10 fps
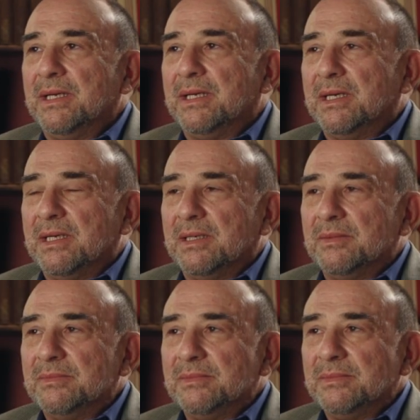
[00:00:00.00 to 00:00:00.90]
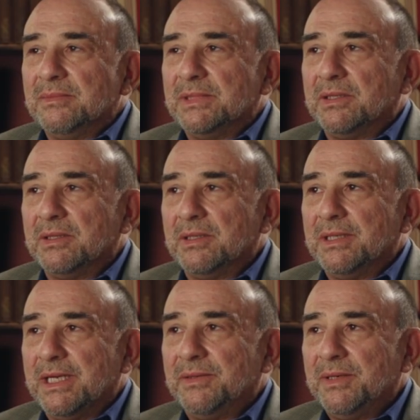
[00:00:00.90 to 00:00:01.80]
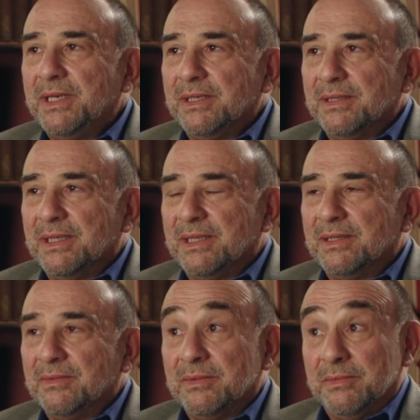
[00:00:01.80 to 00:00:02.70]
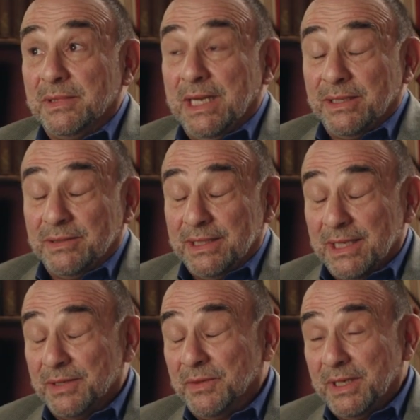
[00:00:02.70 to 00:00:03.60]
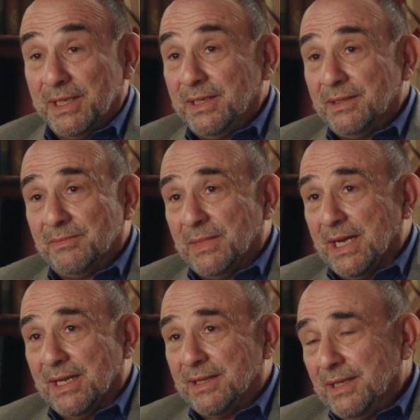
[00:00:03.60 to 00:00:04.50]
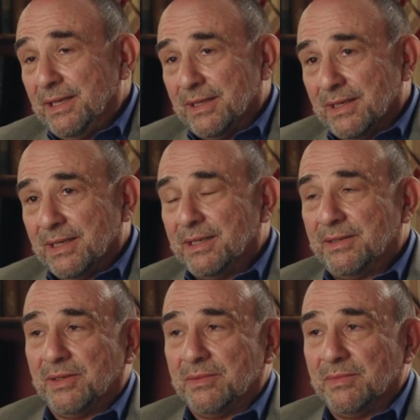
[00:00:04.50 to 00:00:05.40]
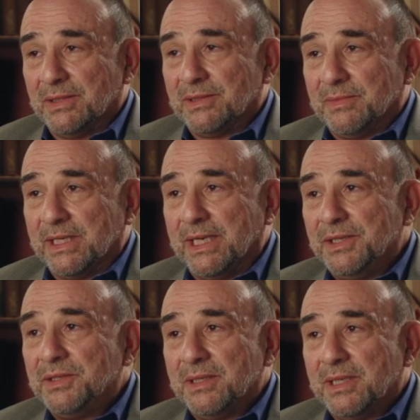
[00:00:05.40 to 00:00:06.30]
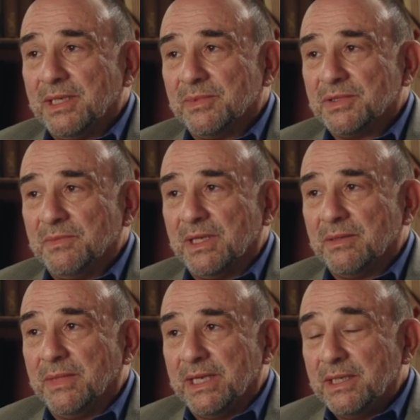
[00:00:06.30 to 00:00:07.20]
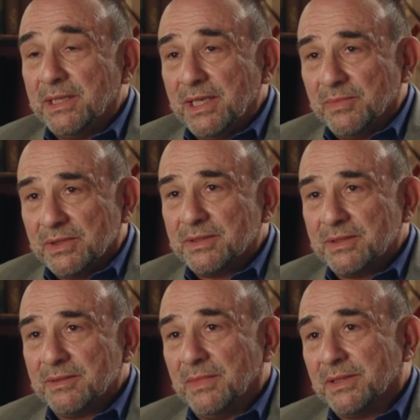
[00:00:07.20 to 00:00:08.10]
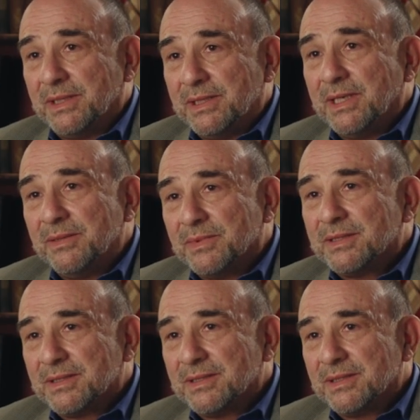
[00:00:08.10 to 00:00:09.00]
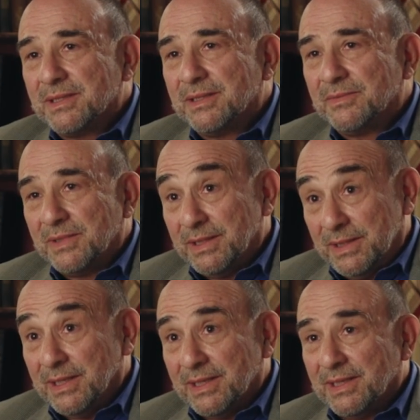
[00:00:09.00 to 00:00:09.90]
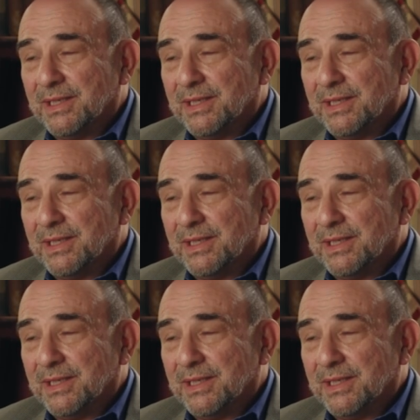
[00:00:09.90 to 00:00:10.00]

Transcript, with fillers: Um, we couldn't learn how to read, and not only not read, math, anything. I thought multiplication tables meant many tables, multi tables. I really did.